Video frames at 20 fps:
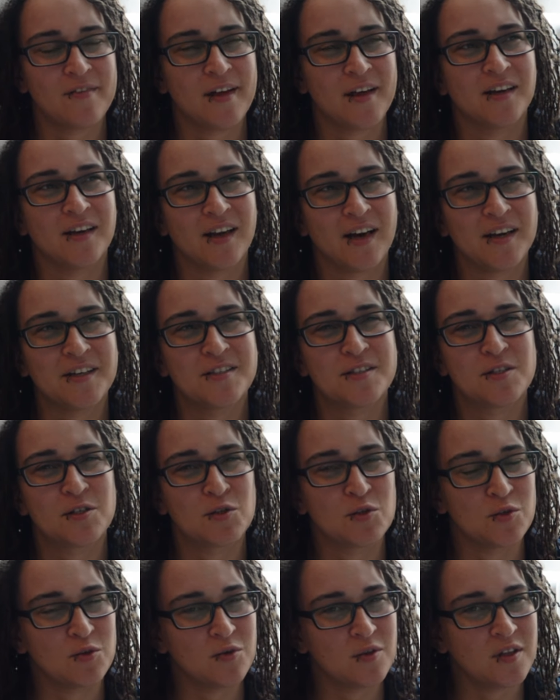that nice
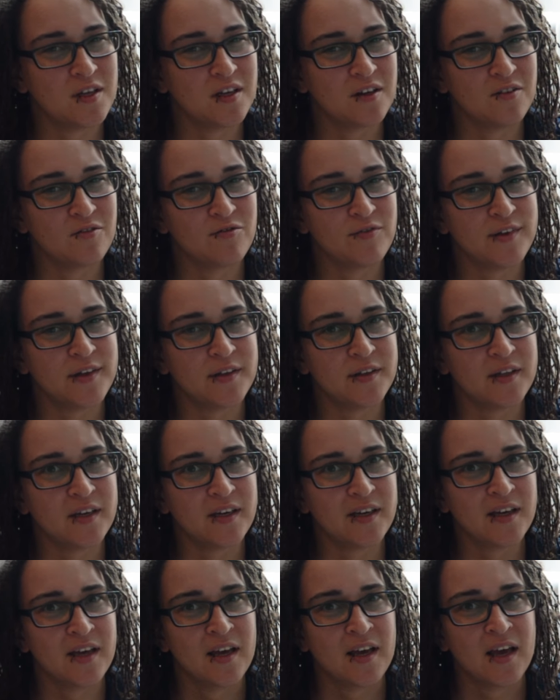soothing
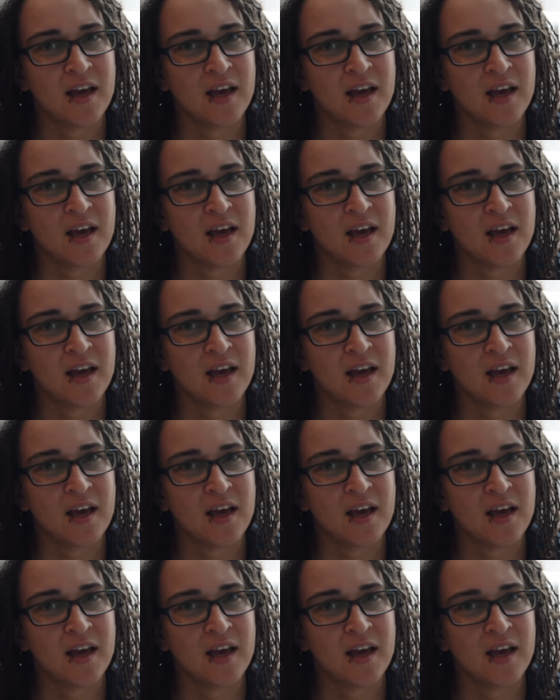feeling.